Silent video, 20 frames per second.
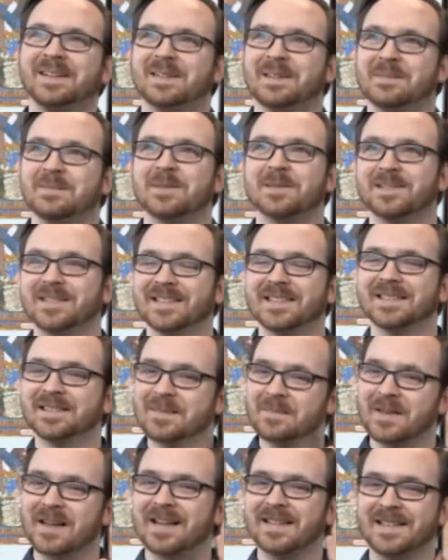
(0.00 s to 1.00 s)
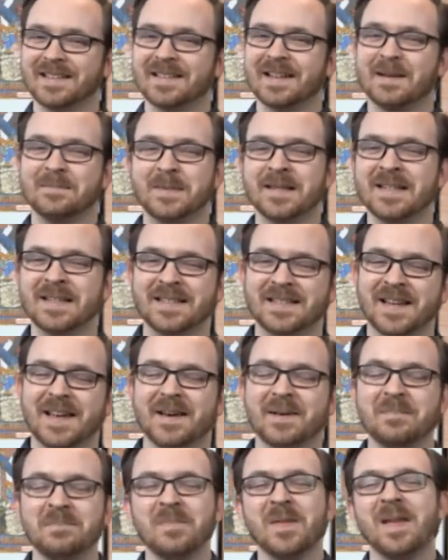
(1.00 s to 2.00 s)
almost said something I did not mean to say.